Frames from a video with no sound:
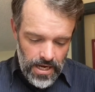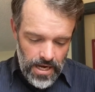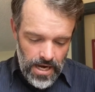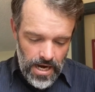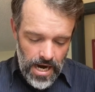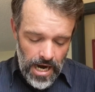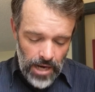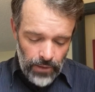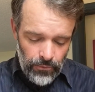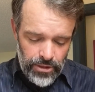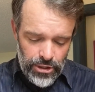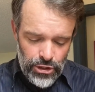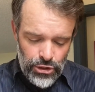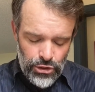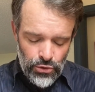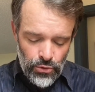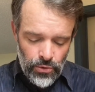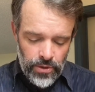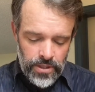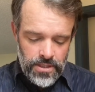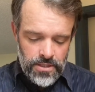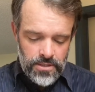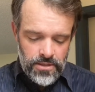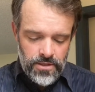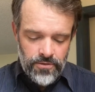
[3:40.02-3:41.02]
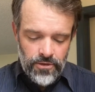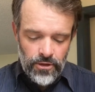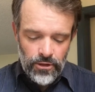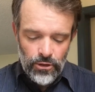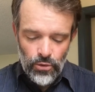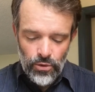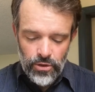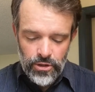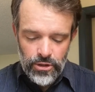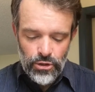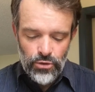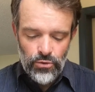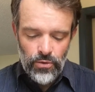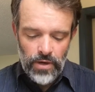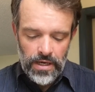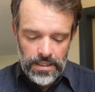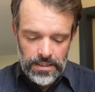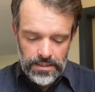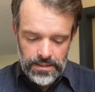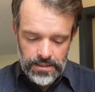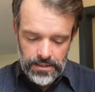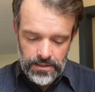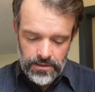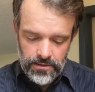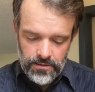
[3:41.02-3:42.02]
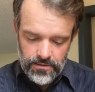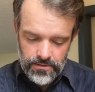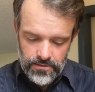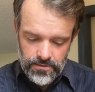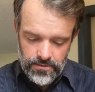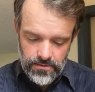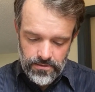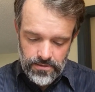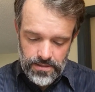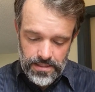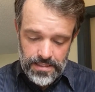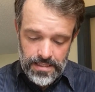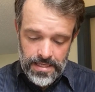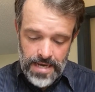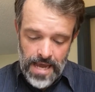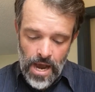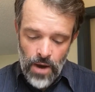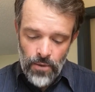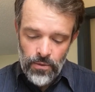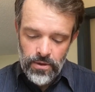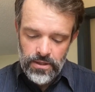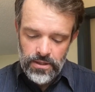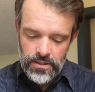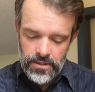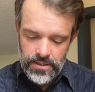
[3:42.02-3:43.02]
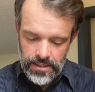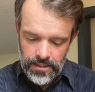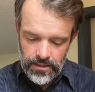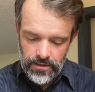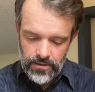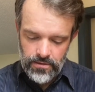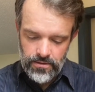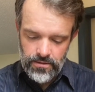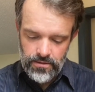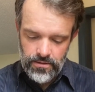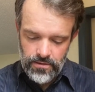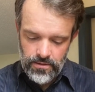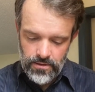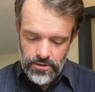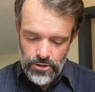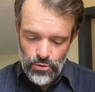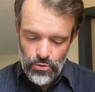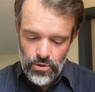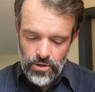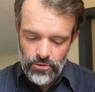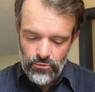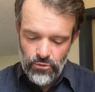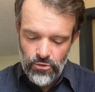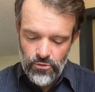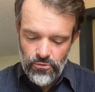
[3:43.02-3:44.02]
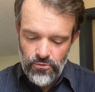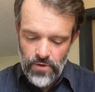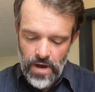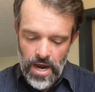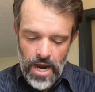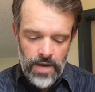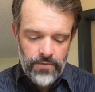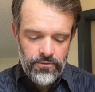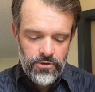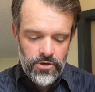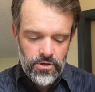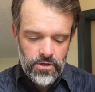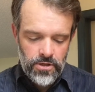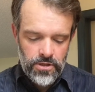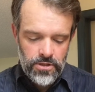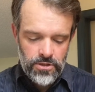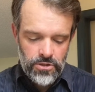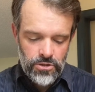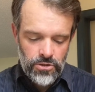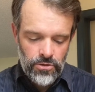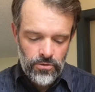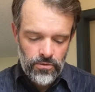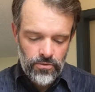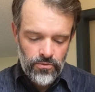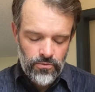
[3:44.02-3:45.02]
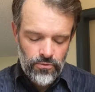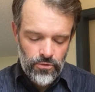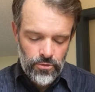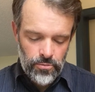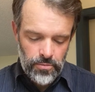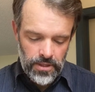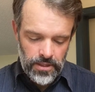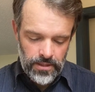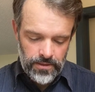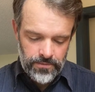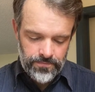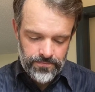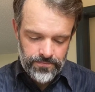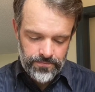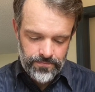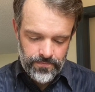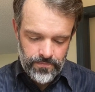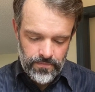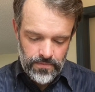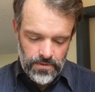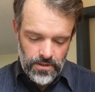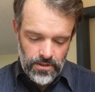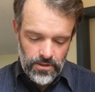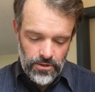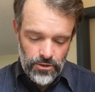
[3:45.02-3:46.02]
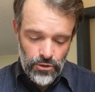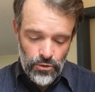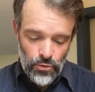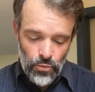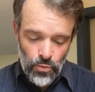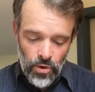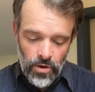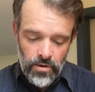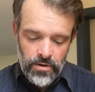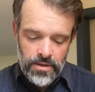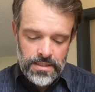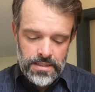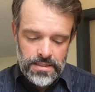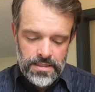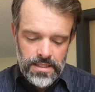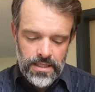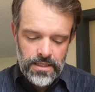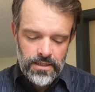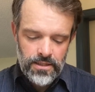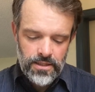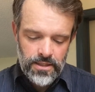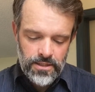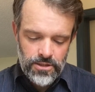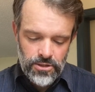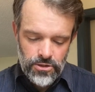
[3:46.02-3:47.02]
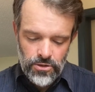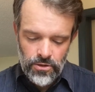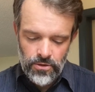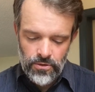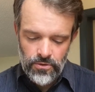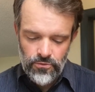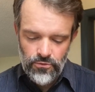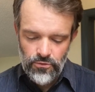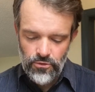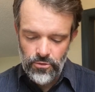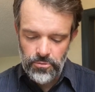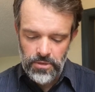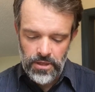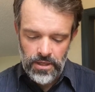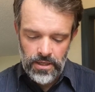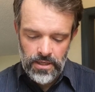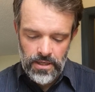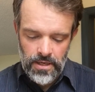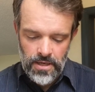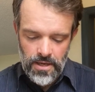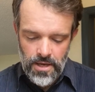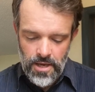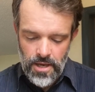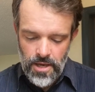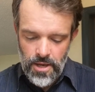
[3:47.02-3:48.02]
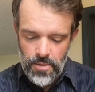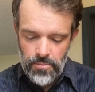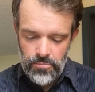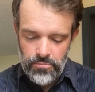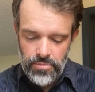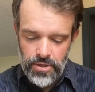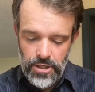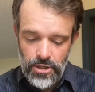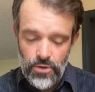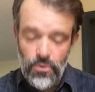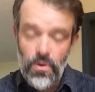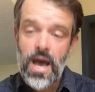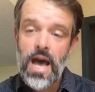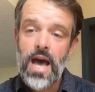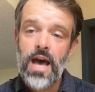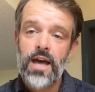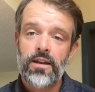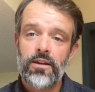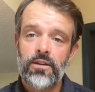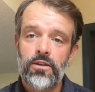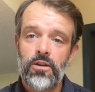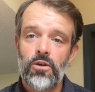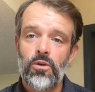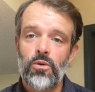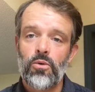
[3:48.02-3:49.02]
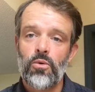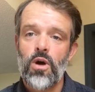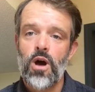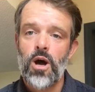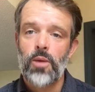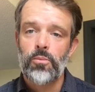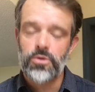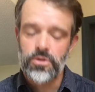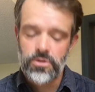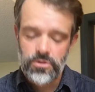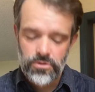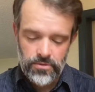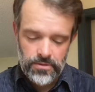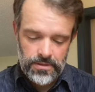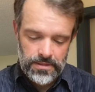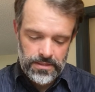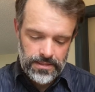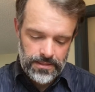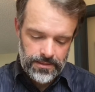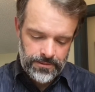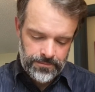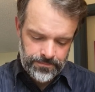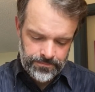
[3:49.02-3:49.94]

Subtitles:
I rejoiced in the Lord greatly that now at length you have revived your concern for me. You were indeed concerned for me, but you had no opportunity.